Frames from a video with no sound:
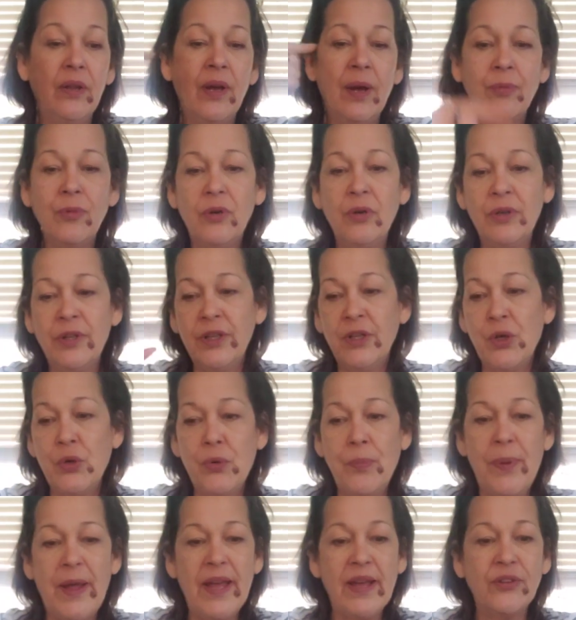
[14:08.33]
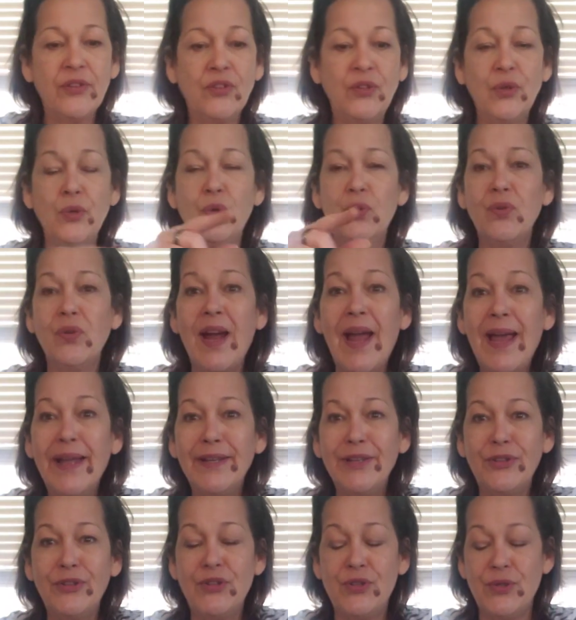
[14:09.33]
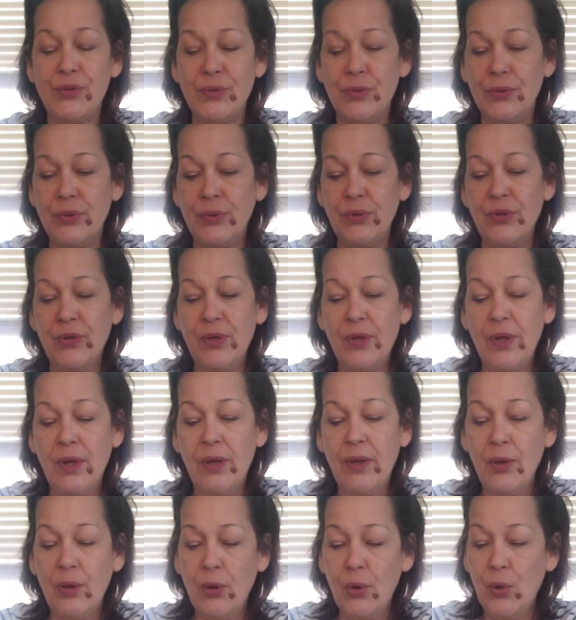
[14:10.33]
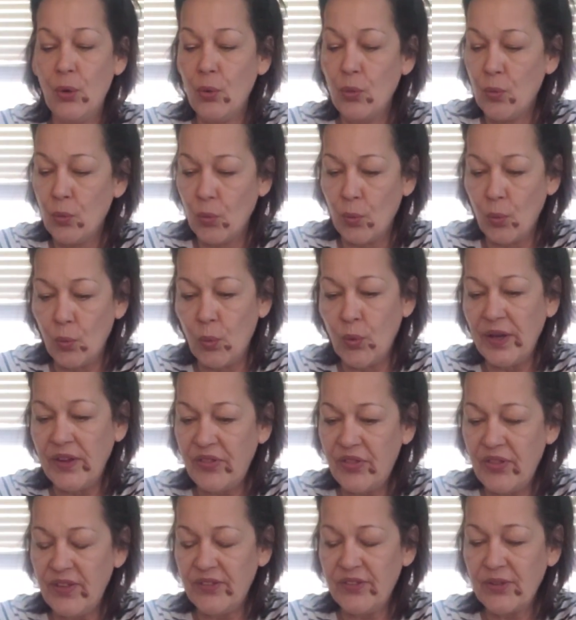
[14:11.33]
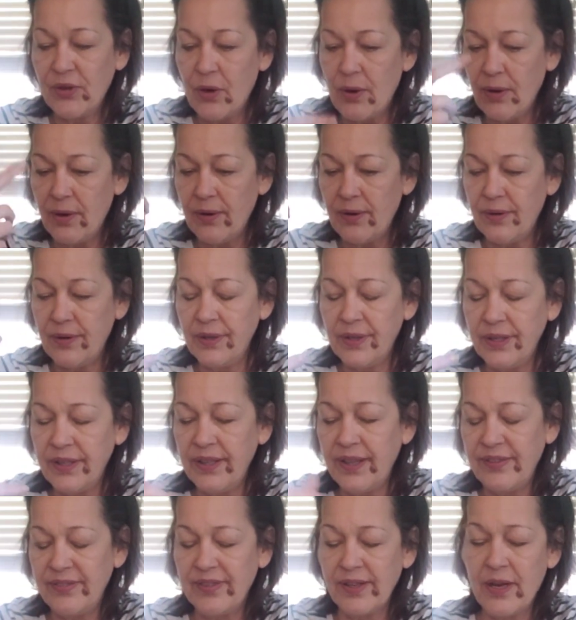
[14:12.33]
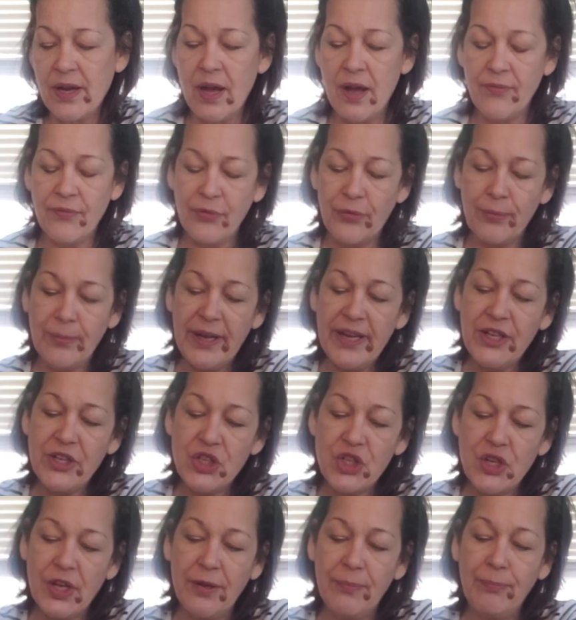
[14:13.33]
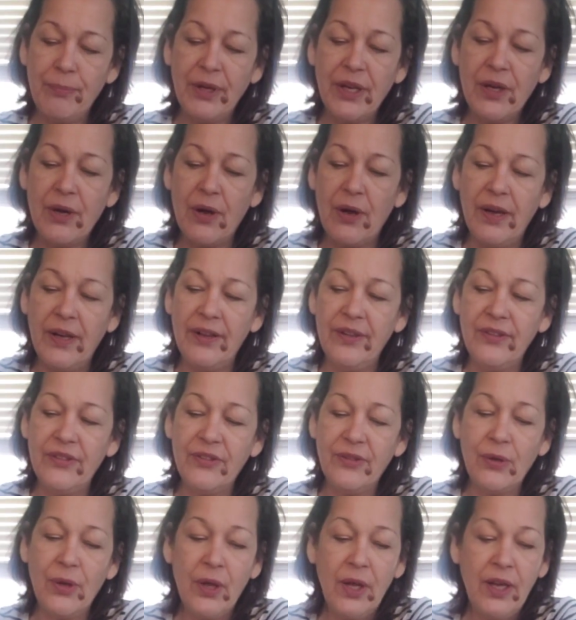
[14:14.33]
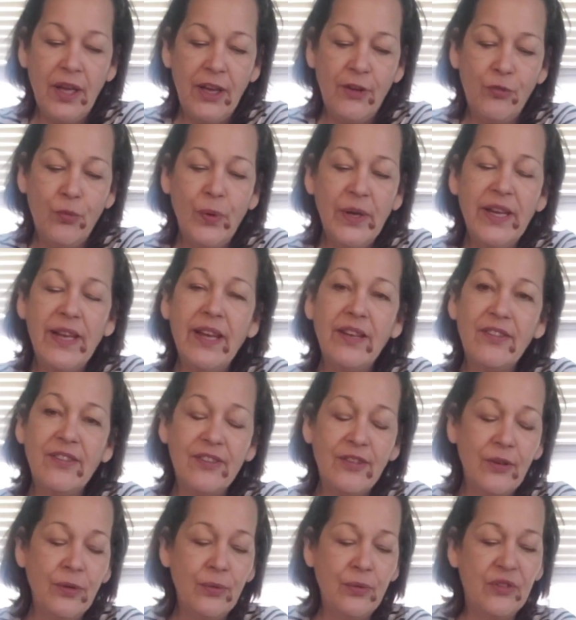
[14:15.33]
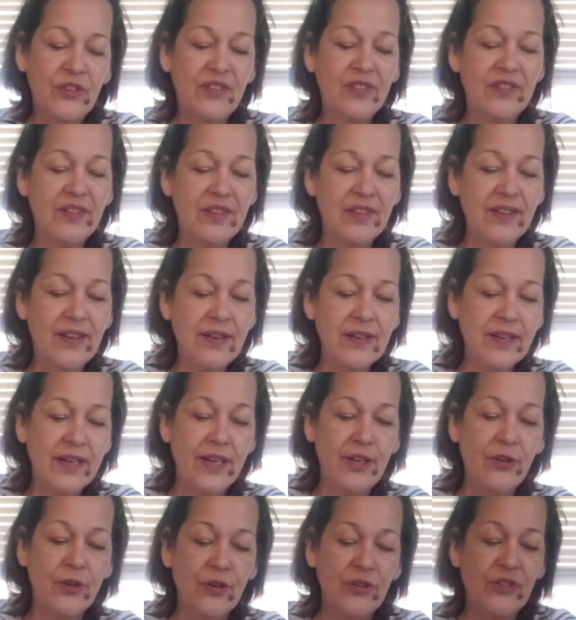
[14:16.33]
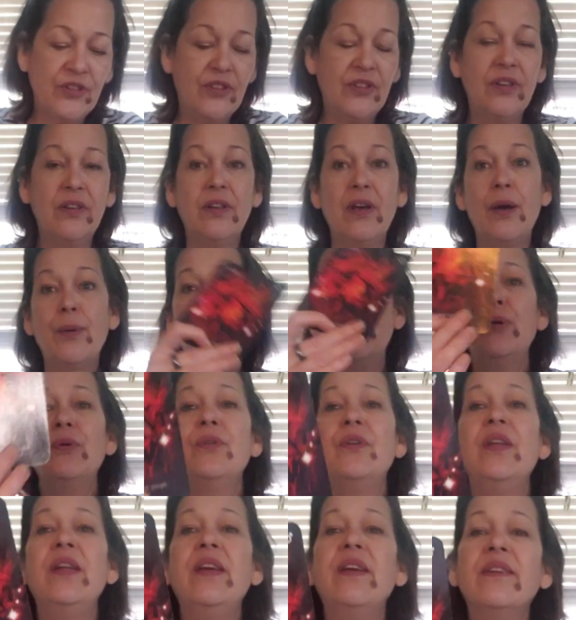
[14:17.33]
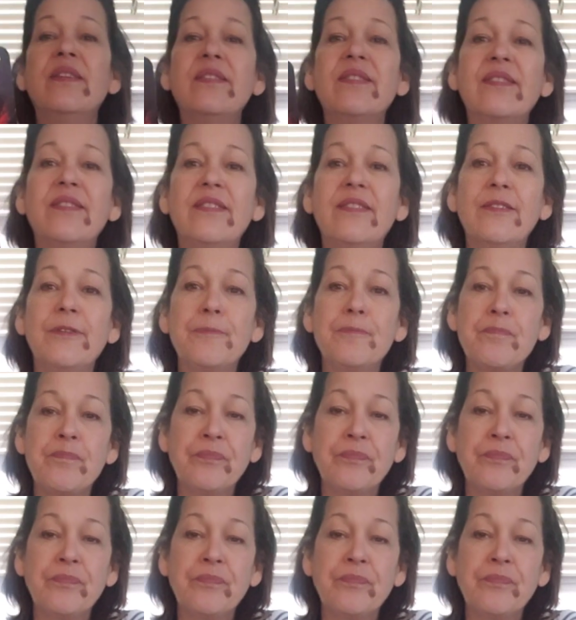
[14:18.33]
I'm going to go back to gratitude with this card as a confirmation because if we get so stuck in our stubbornness